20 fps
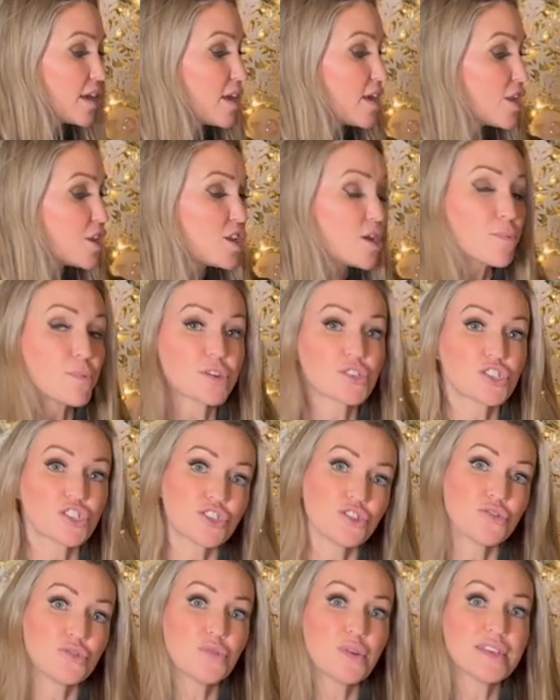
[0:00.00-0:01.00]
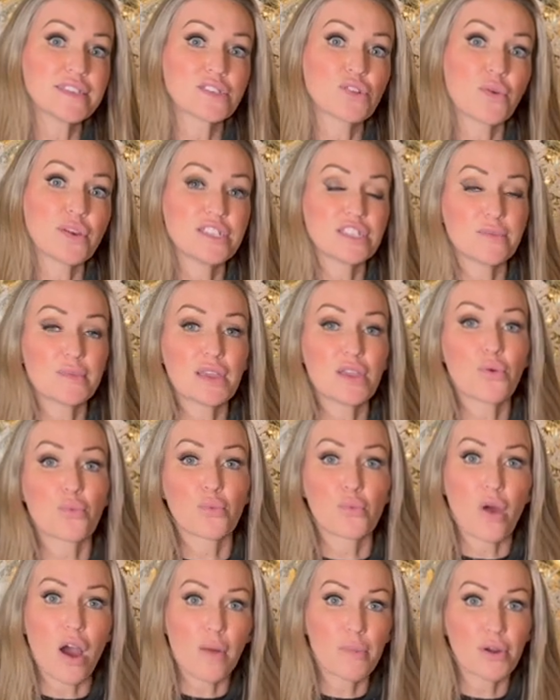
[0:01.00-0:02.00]
Number two is going to be
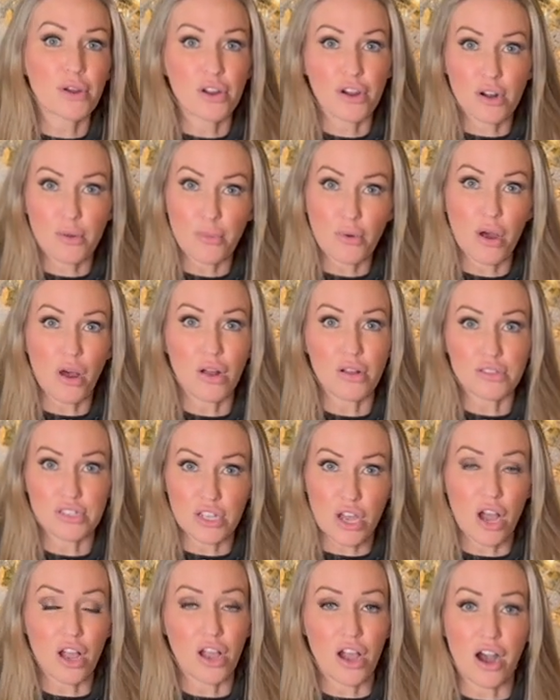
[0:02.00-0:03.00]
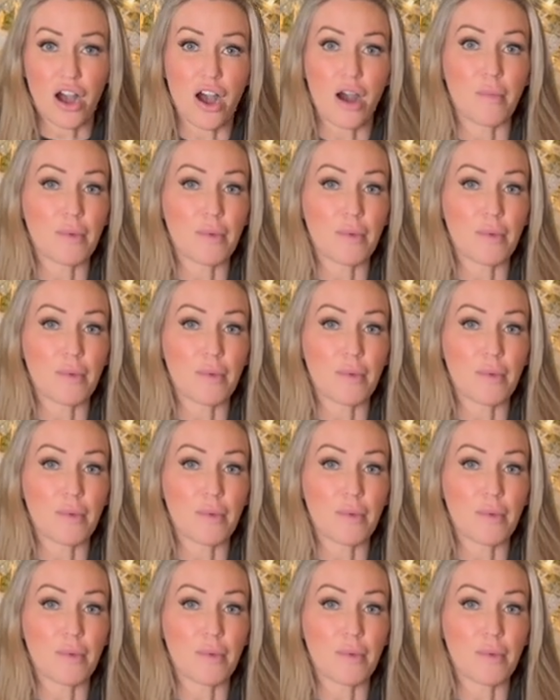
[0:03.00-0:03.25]
robertcabral.com.